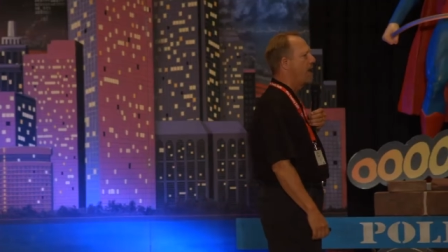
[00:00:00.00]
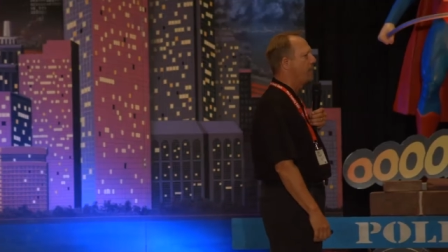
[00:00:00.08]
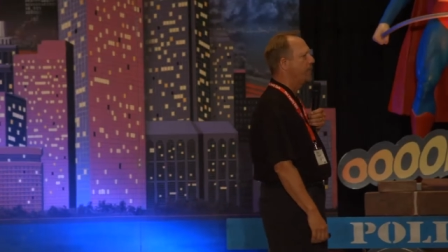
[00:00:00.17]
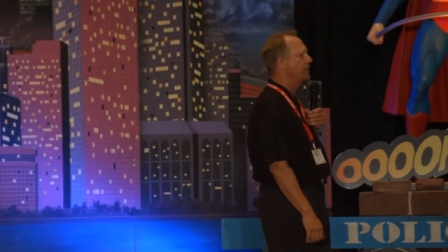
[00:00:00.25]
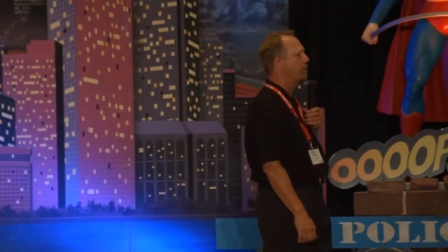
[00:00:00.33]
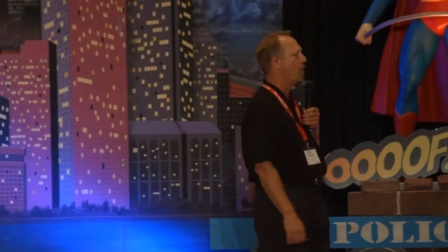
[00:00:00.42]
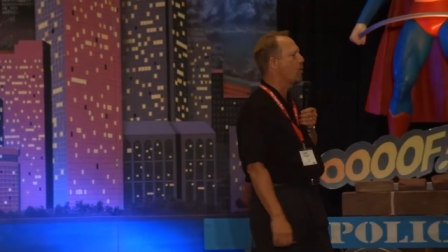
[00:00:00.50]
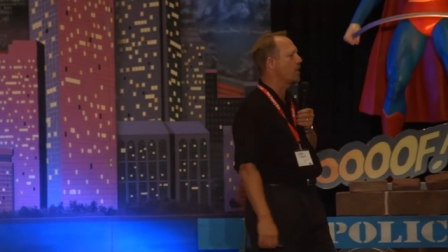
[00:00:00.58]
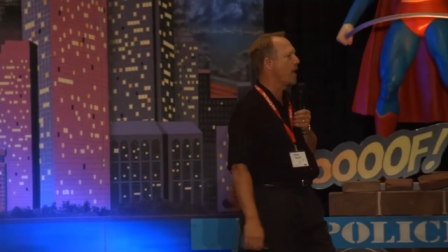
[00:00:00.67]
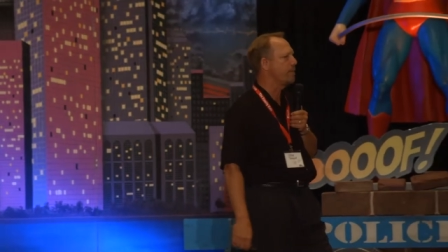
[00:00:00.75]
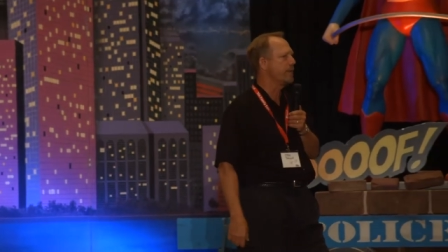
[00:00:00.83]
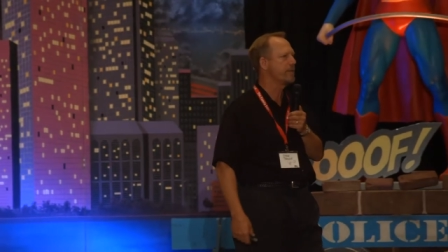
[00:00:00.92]
enough, he
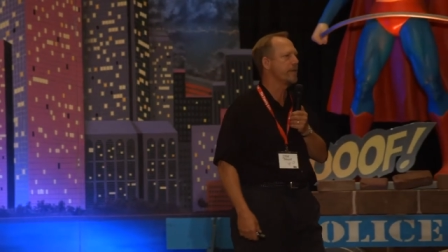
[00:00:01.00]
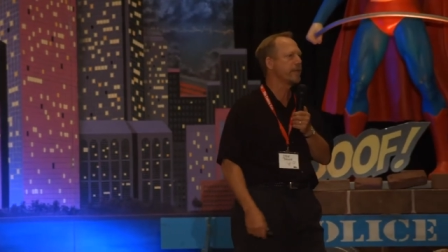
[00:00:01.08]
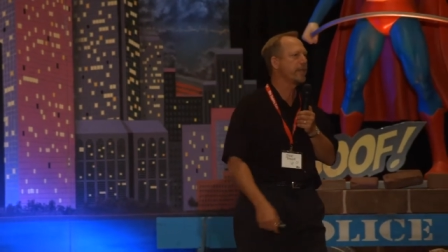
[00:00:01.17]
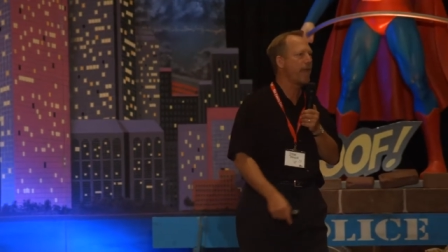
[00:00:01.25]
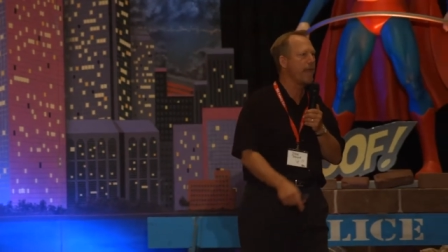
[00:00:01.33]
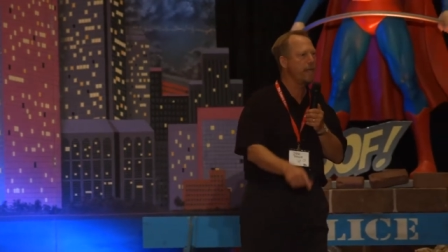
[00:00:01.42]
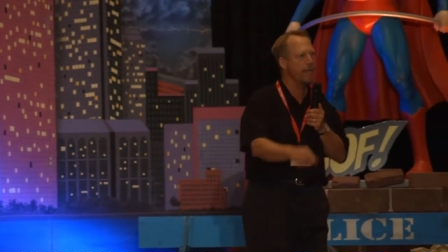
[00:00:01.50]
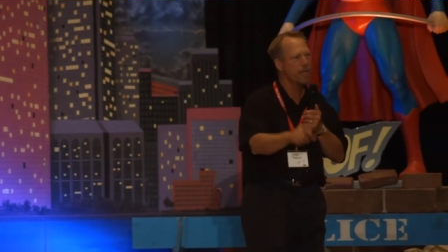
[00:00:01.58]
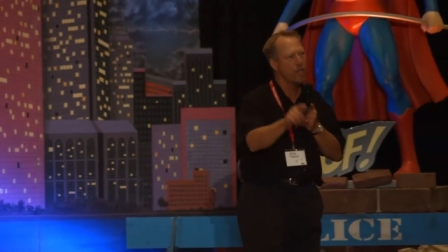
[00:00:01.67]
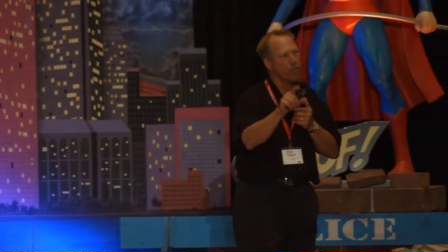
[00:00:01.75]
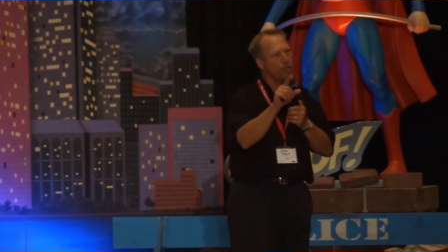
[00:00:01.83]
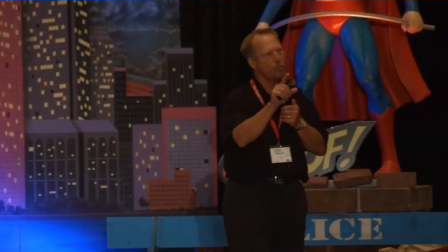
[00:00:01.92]
spoke up. He said,
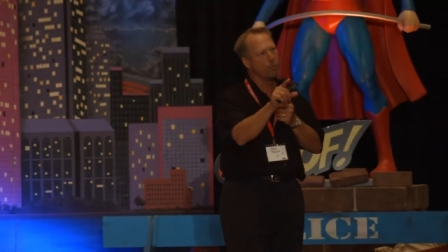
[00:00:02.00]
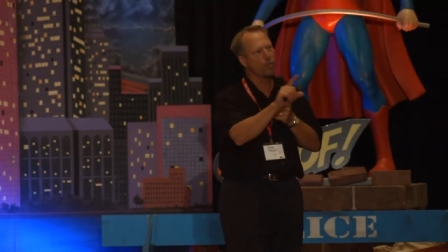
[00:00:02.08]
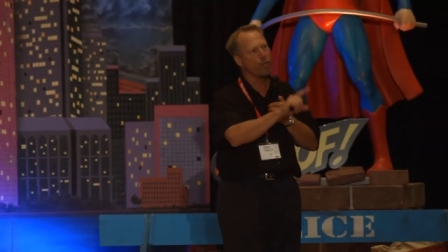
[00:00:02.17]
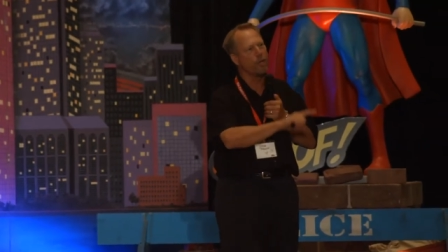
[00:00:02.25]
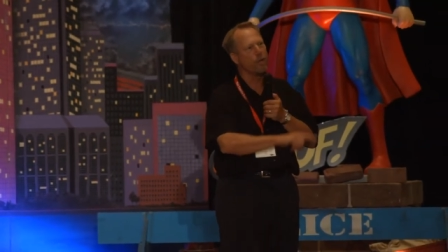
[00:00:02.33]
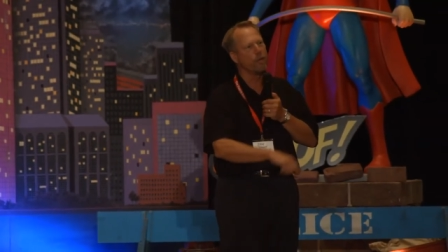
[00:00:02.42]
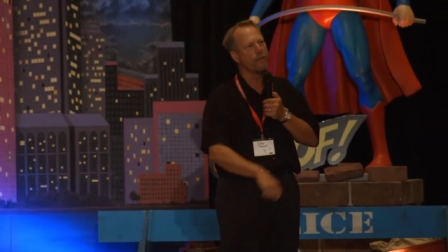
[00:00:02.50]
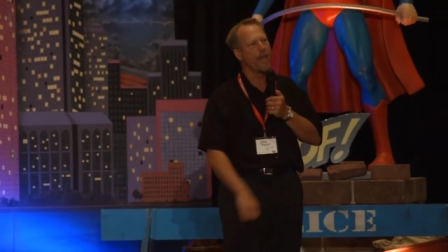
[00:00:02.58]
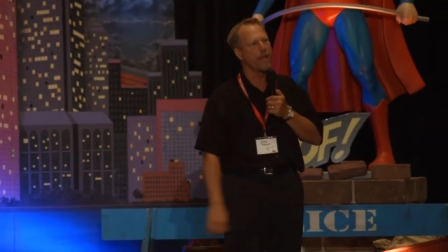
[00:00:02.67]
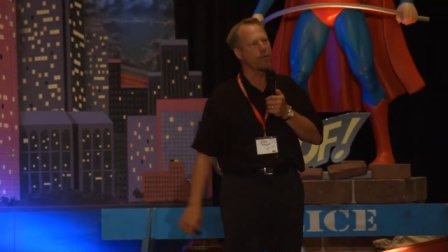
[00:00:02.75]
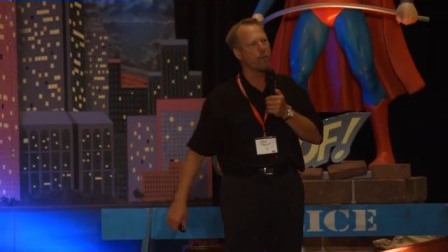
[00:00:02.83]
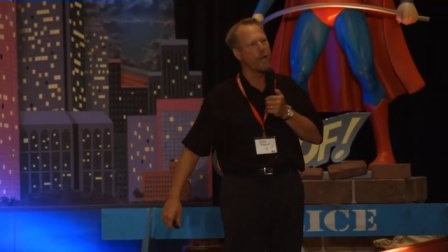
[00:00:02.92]
Katie, you could earn
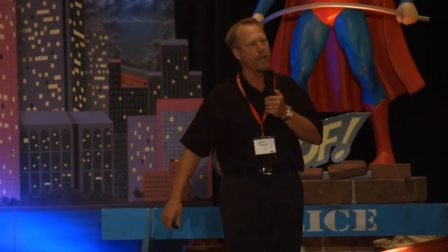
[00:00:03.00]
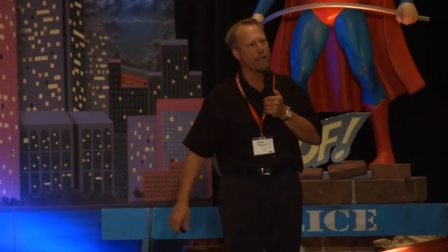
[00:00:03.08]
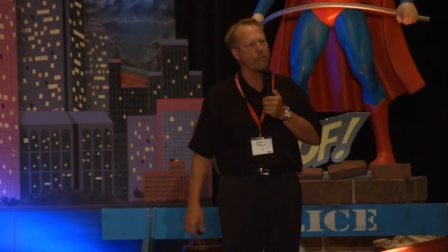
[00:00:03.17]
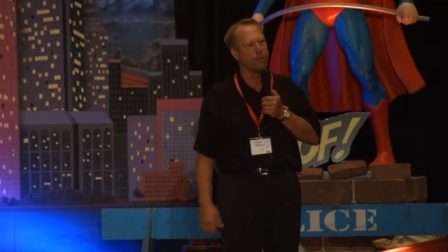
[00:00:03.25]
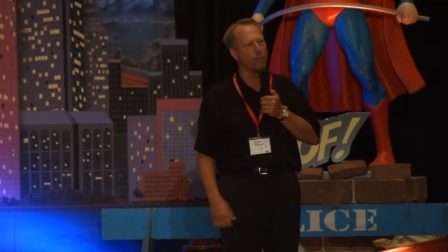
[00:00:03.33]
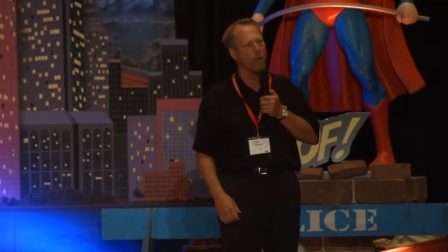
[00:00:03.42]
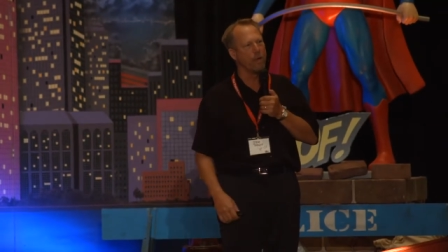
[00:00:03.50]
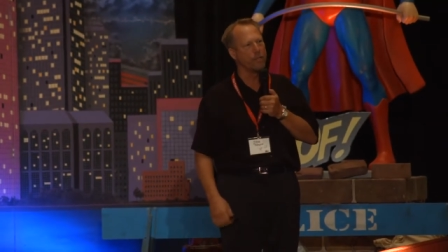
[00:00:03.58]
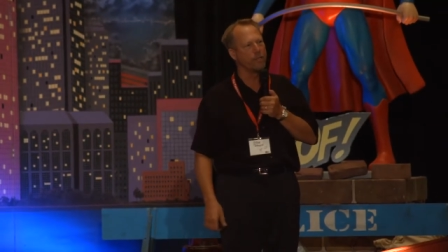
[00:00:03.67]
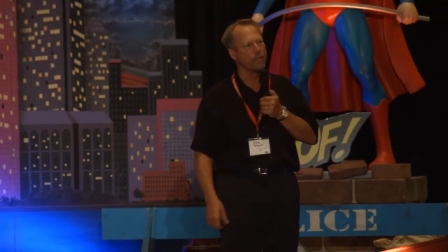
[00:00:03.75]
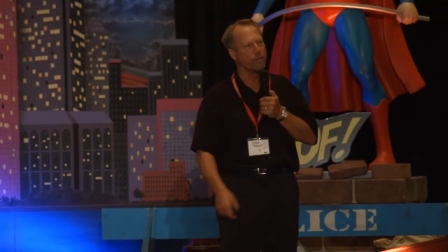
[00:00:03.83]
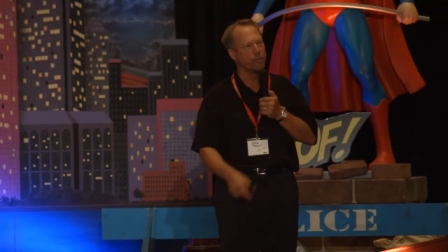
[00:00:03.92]
that credit if you
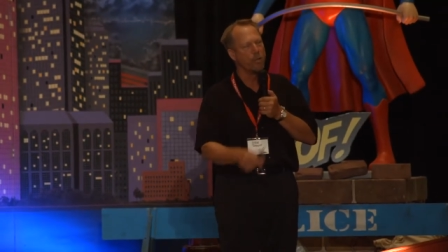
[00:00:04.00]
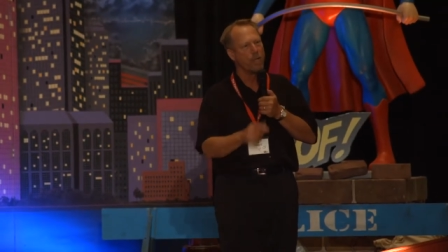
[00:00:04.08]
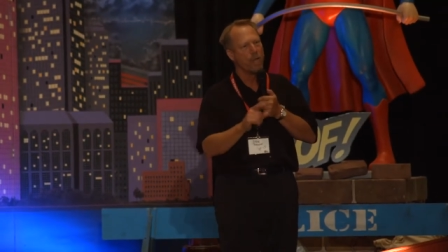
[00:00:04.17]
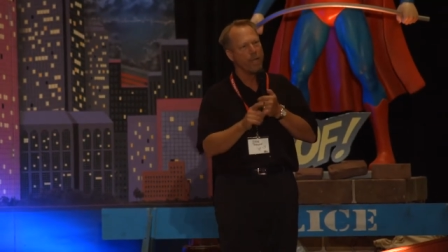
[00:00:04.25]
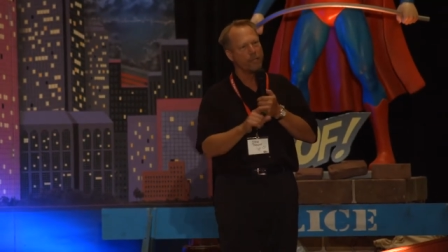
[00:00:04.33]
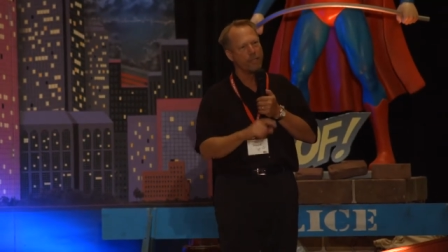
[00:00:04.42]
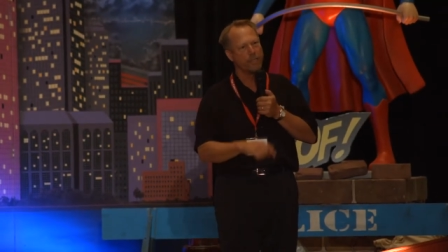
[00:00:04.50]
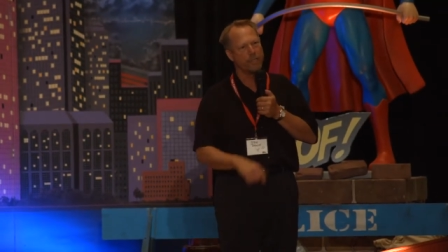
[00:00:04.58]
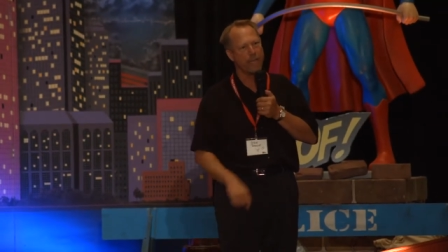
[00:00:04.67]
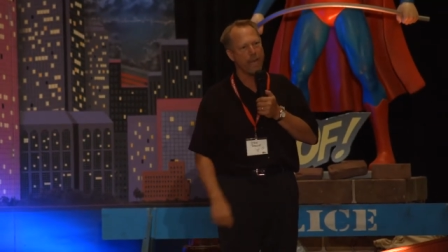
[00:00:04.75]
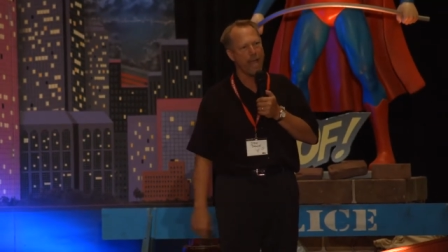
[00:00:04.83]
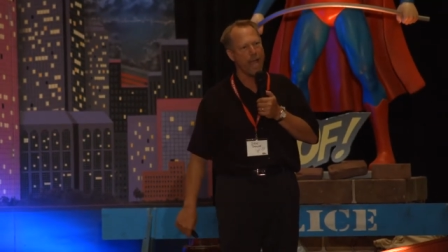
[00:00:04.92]
wanted to. And she
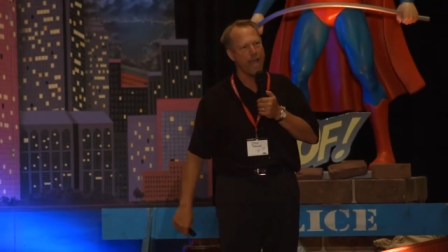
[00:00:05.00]
said,